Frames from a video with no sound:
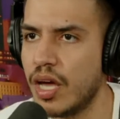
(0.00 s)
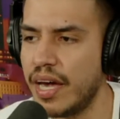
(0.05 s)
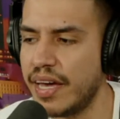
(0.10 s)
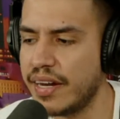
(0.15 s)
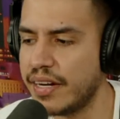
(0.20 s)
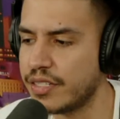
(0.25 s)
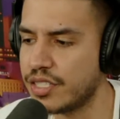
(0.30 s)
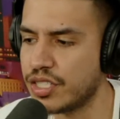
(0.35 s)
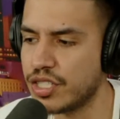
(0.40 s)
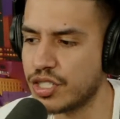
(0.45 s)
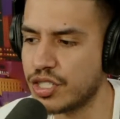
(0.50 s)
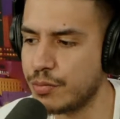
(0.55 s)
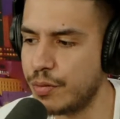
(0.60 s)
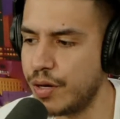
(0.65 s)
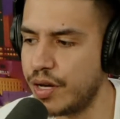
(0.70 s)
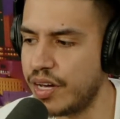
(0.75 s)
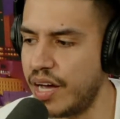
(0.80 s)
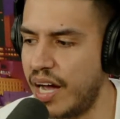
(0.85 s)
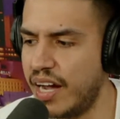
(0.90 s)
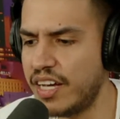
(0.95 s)
And it's just
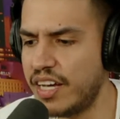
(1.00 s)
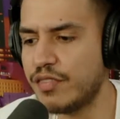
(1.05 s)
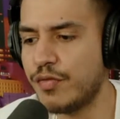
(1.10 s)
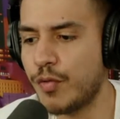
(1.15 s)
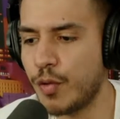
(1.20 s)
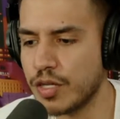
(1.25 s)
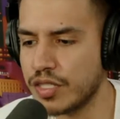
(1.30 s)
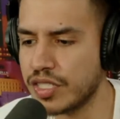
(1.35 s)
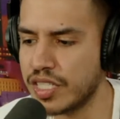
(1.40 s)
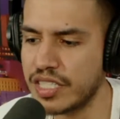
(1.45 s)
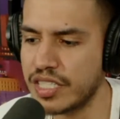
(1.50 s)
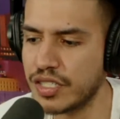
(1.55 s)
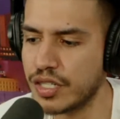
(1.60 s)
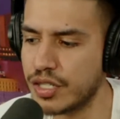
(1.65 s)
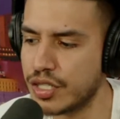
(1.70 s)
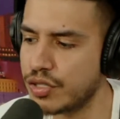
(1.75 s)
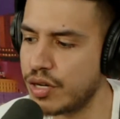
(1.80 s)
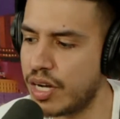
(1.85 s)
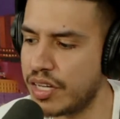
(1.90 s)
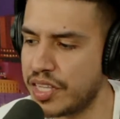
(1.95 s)
I had four
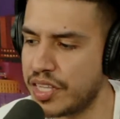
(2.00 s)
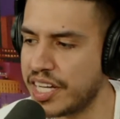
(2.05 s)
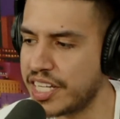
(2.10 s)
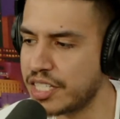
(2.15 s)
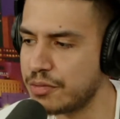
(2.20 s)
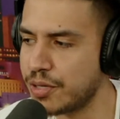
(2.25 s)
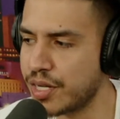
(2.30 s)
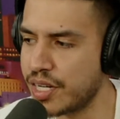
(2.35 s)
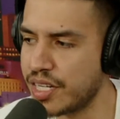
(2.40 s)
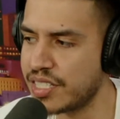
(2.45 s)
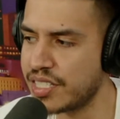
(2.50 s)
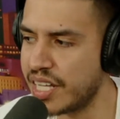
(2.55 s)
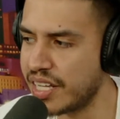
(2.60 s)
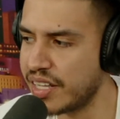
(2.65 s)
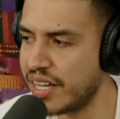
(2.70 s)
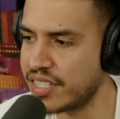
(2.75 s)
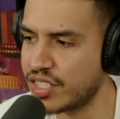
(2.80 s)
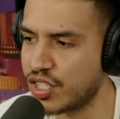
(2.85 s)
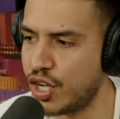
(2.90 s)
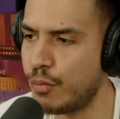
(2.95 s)
sisters, so I think it's because
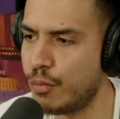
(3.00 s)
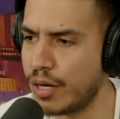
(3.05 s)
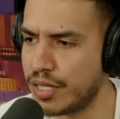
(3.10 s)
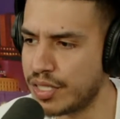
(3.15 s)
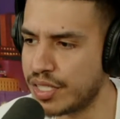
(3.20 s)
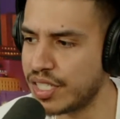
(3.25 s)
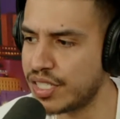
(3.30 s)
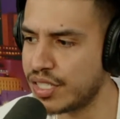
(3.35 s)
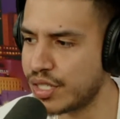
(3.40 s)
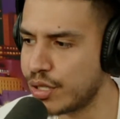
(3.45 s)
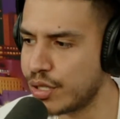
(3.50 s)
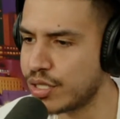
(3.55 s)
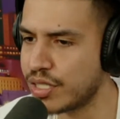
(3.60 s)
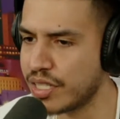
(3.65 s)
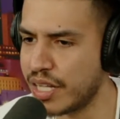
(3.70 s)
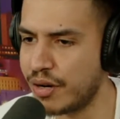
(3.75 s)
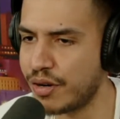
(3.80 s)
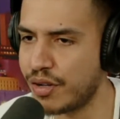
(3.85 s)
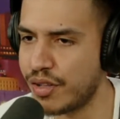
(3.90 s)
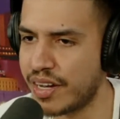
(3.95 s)
they like saw my sisters
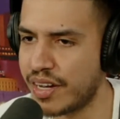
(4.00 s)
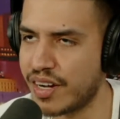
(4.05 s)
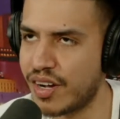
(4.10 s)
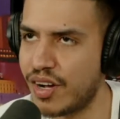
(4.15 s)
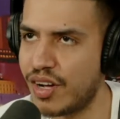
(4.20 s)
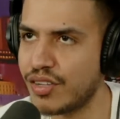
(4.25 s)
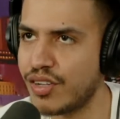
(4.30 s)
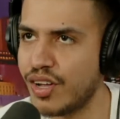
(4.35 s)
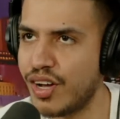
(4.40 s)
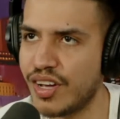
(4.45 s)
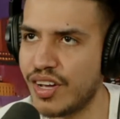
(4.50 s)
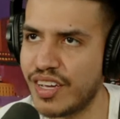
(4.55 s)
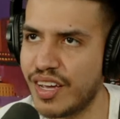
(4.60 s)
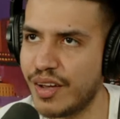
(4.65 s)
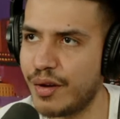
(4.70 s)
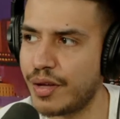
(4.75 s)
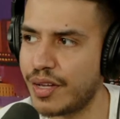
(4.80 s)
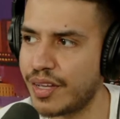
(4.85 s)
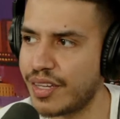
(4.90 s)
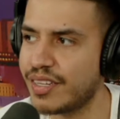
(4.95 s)
and they were like, "Oh
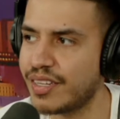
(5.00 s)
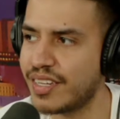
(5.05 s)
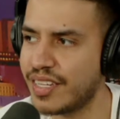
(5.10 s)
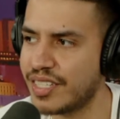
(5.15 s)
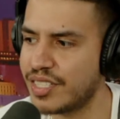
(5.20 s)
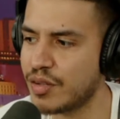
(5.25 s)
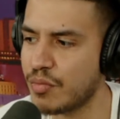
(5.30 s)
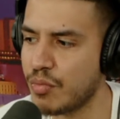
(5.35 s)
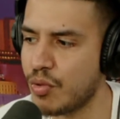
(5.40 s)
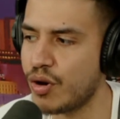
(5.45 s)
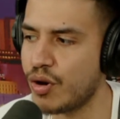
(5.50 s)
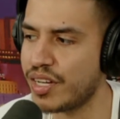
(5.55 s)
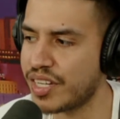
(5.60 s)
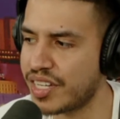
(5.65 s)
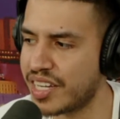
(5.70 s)
no, he's a boy.